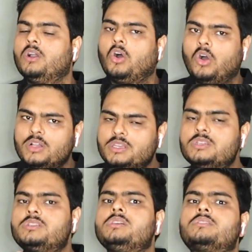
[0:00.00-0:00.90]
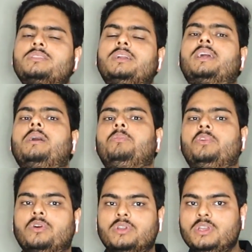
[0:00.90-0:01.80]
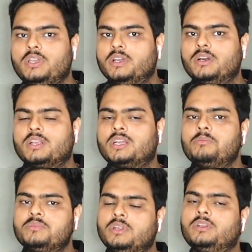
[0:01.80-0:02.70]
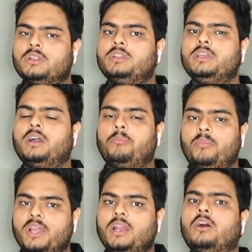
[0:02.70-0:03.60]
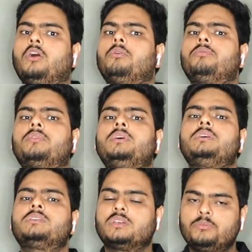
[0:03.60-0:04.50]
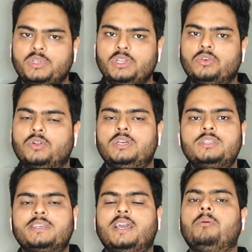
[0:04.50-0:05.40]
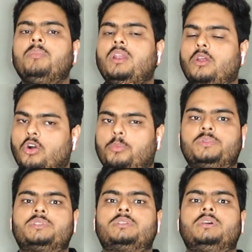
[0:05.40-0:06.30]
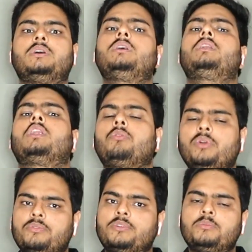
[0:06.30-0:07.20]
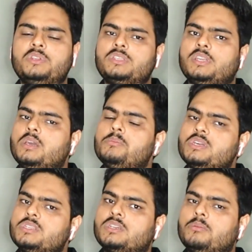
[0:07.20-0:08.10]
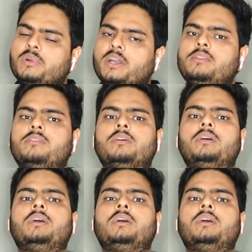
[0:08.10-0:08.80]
All these things that I am talking here comes under the umbrella of something known as MLOps. Now where from this name has come, guys?